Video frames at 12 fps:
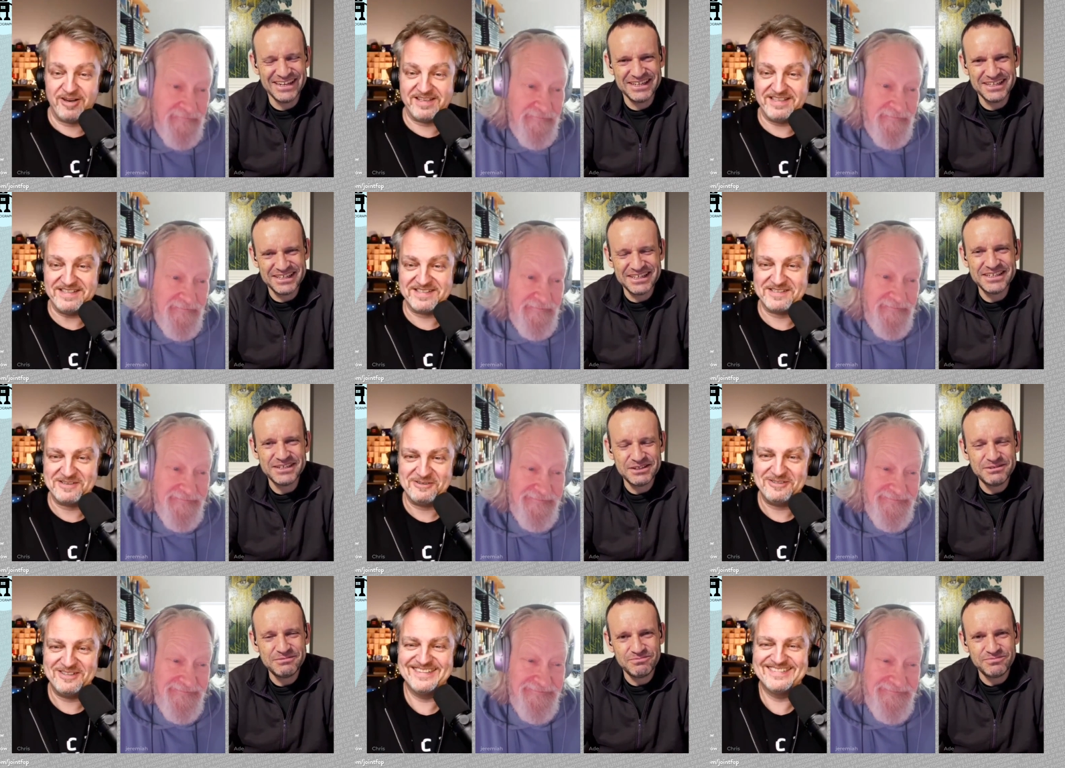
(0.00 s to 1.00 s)
Speaker 1: hierarchy.
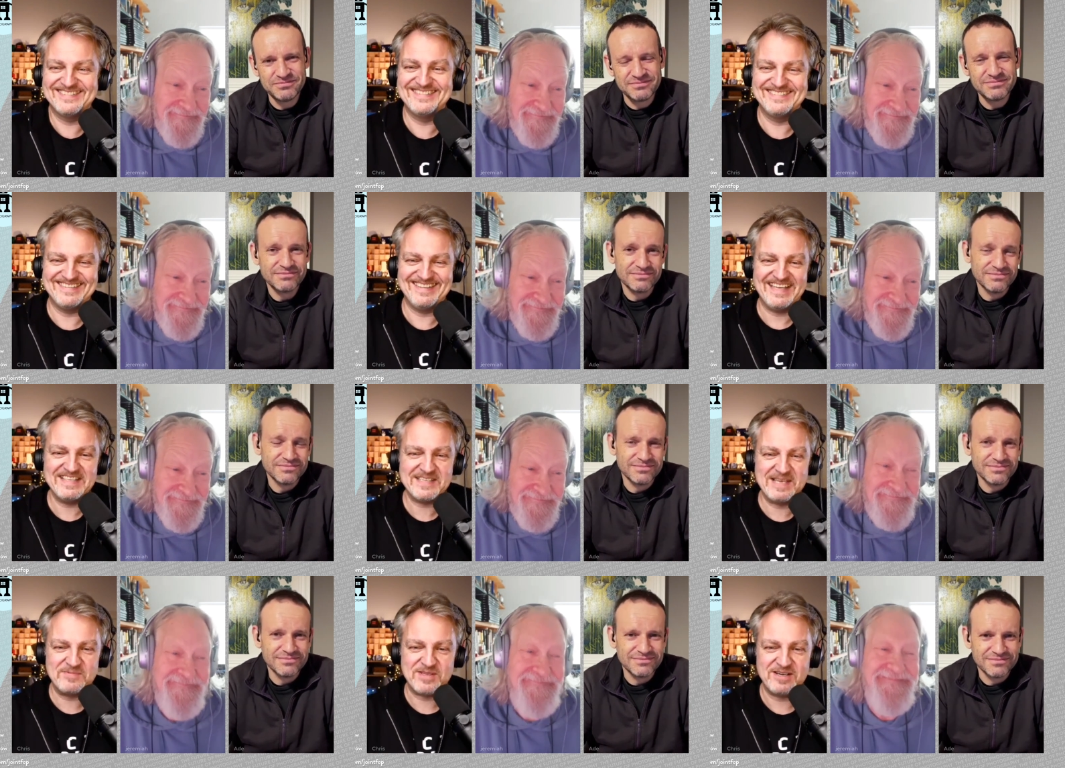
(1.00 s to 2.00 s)
So the
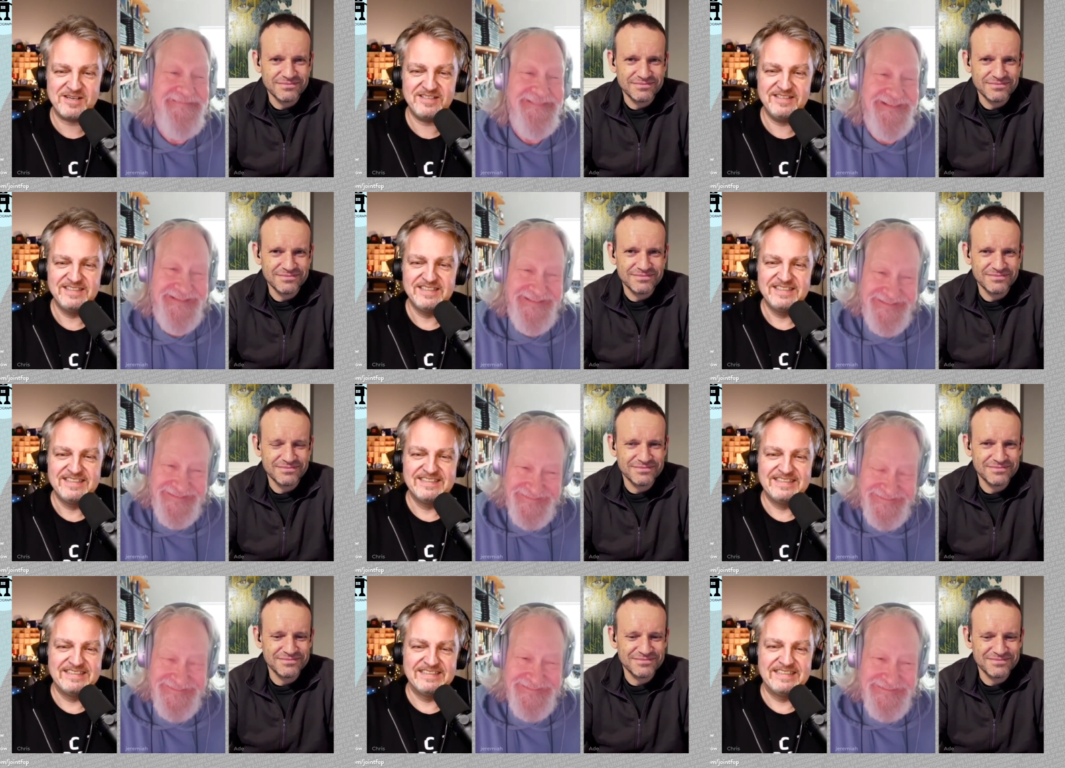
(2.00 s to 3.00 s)
landscapes are...
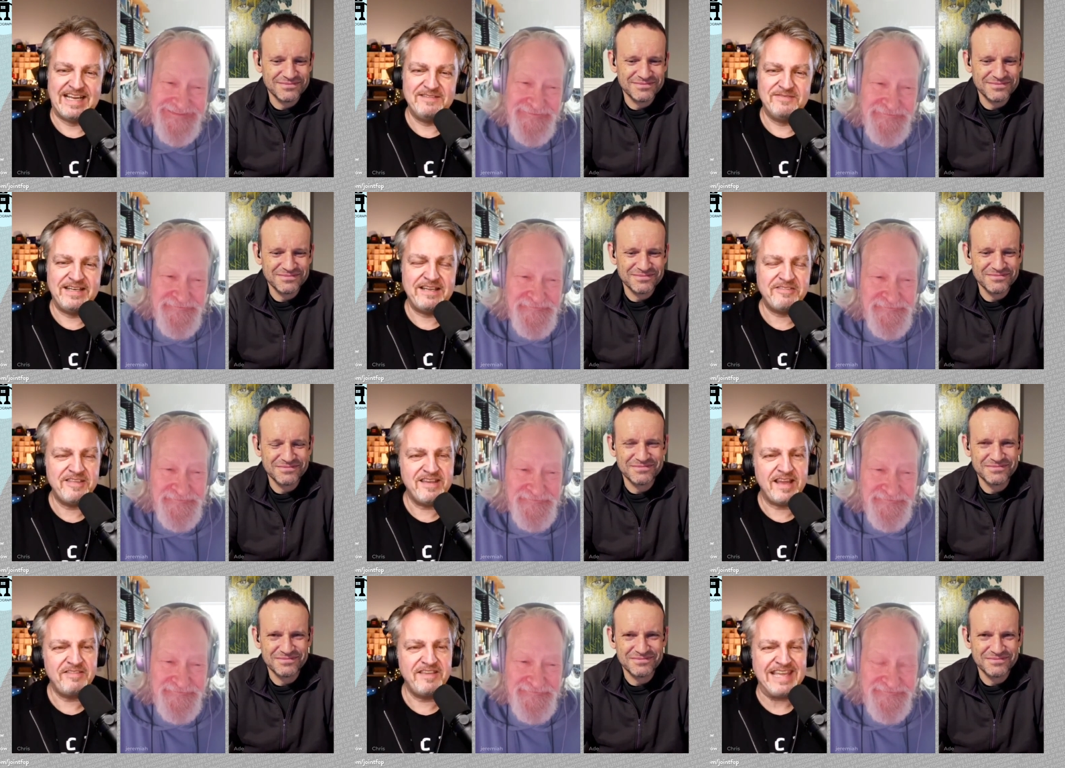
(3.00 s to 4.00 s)
I
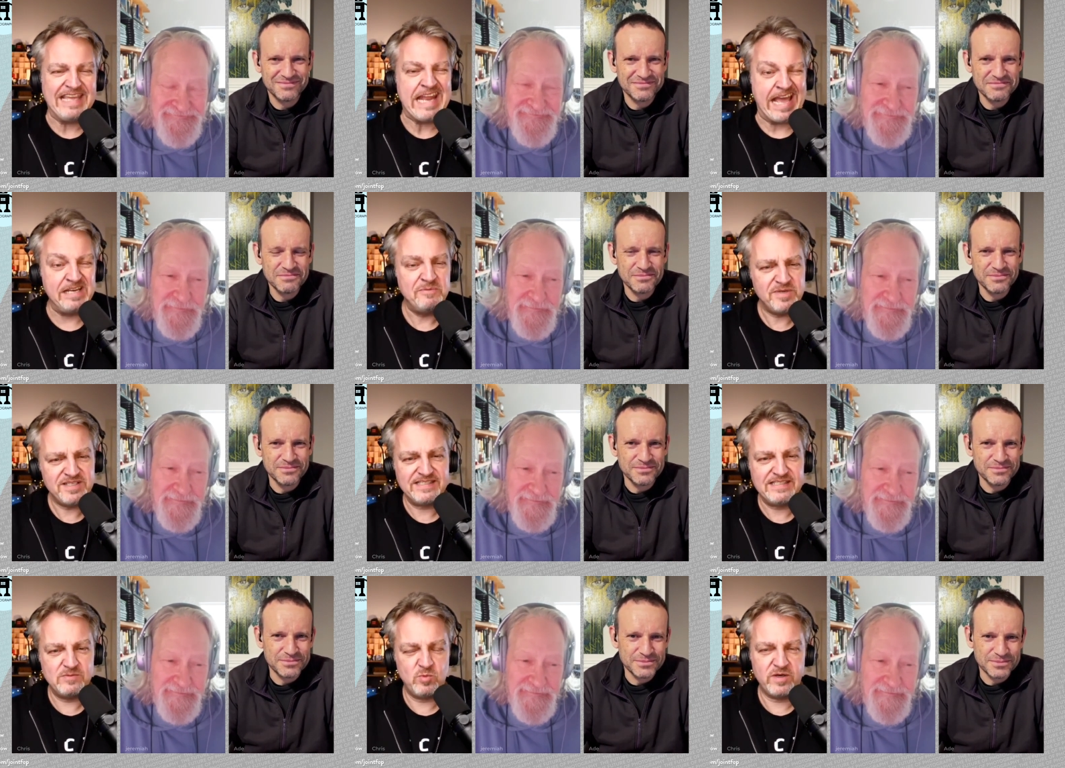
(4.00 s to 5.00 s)
think
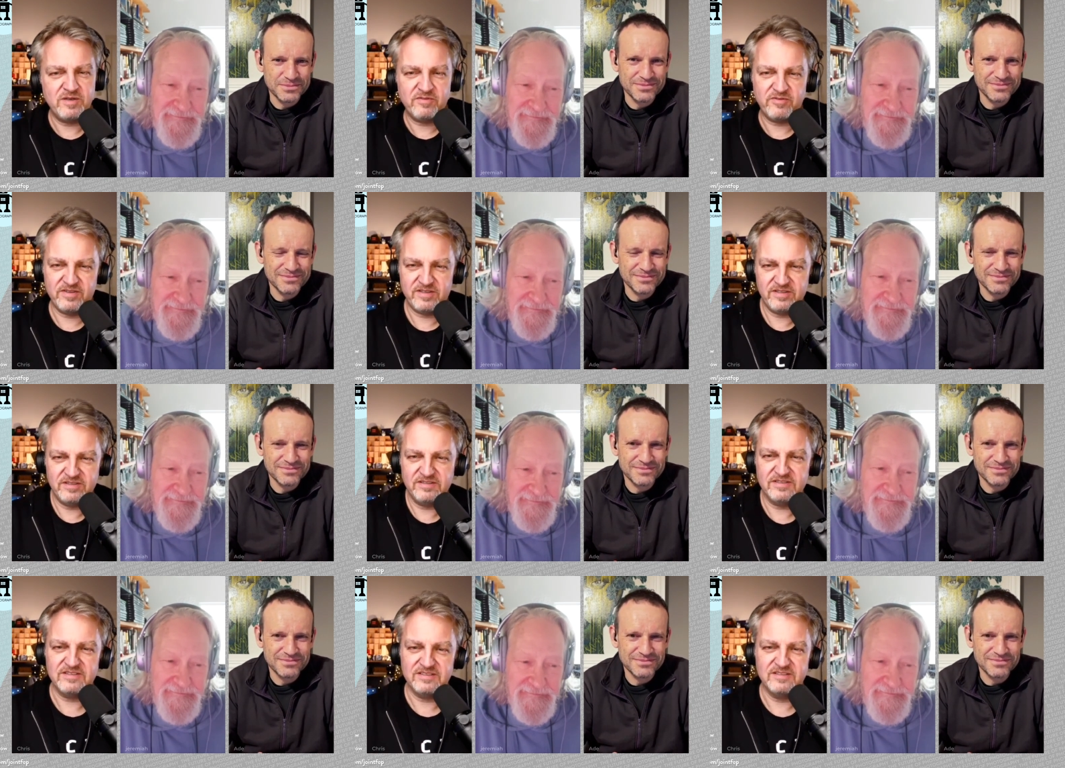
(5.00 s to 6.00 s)
inanimate is one of
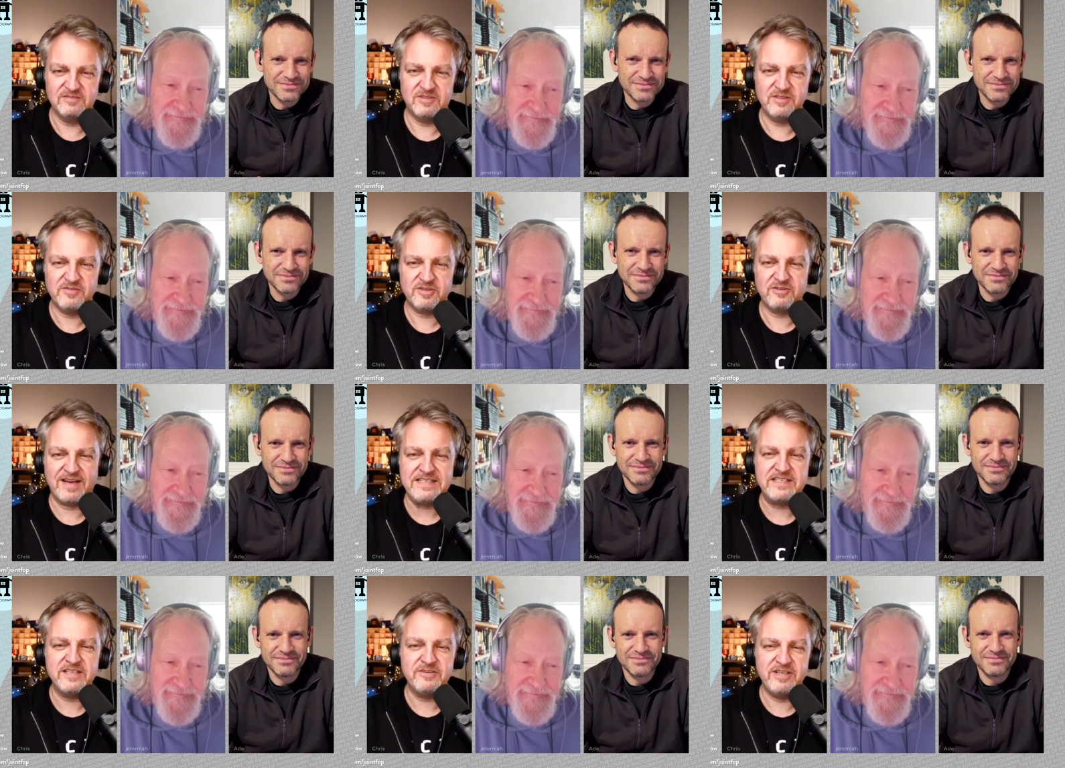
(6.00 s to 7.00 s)
the
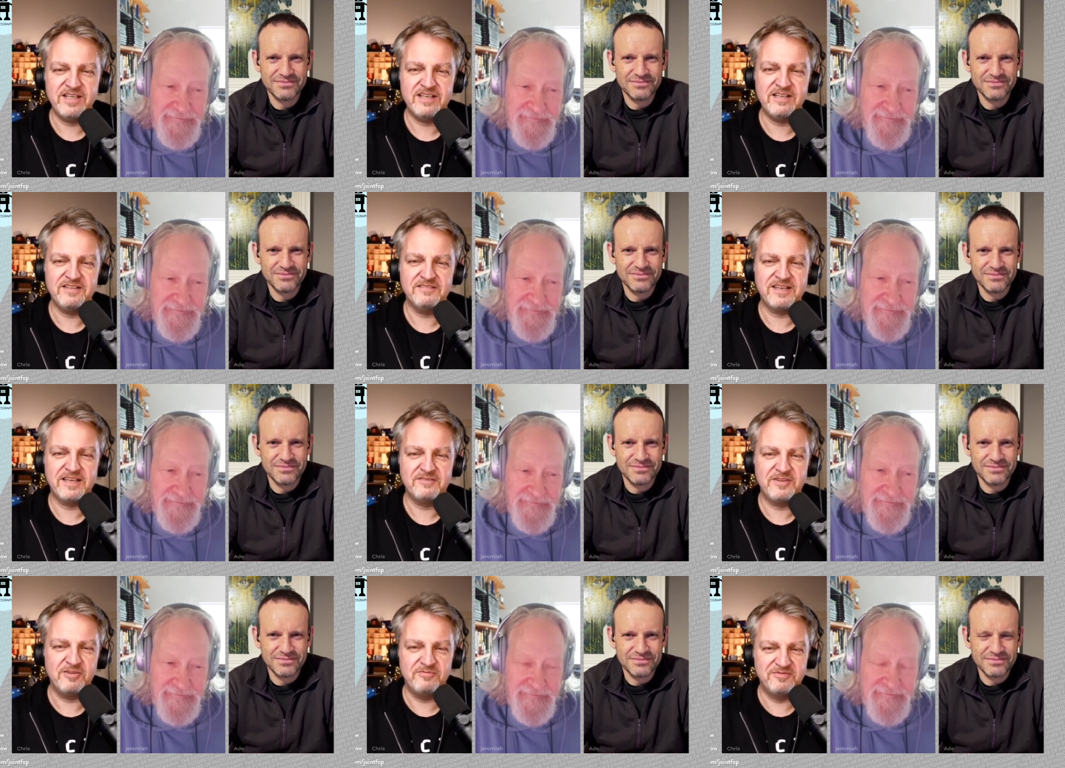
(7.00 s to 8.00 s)
criteria,
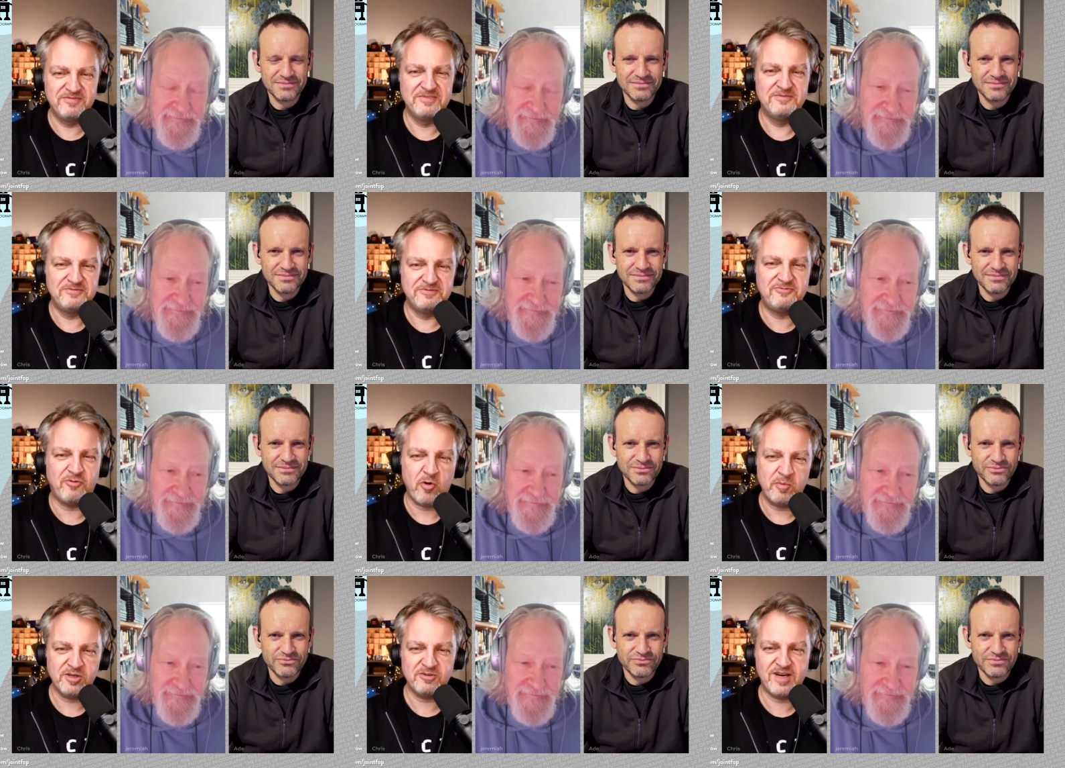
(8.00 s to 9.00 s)
kind of the
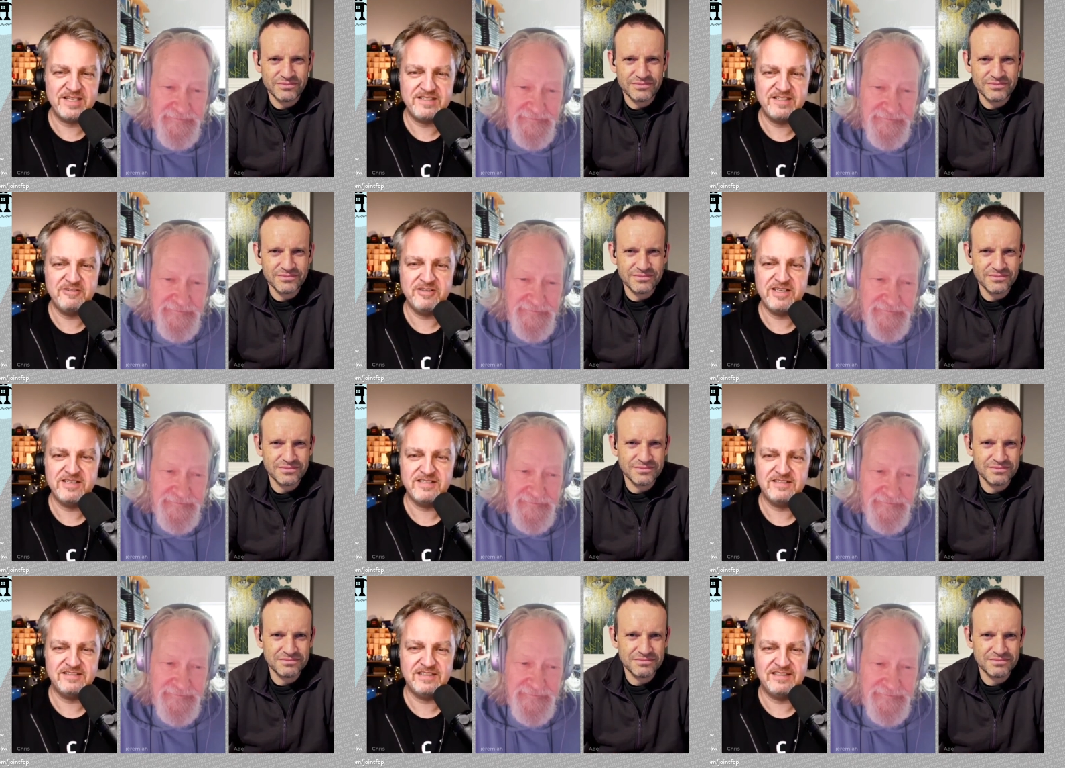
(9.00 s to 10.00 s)
formal
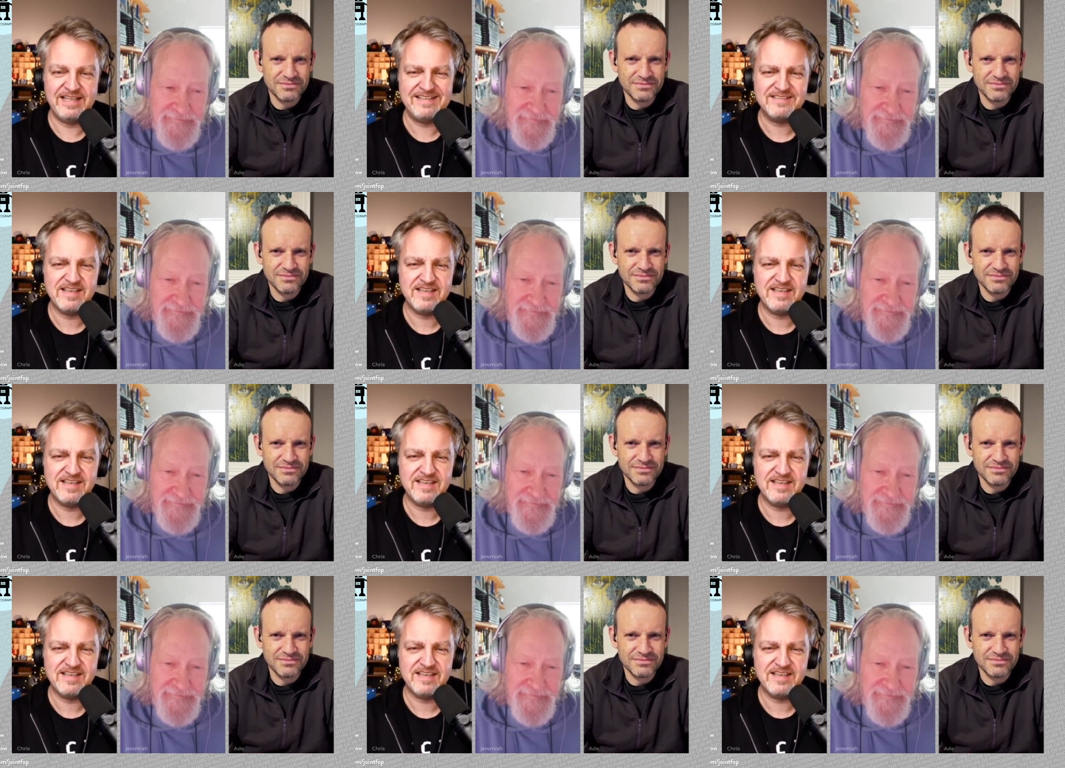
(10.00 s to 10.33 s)
criteria.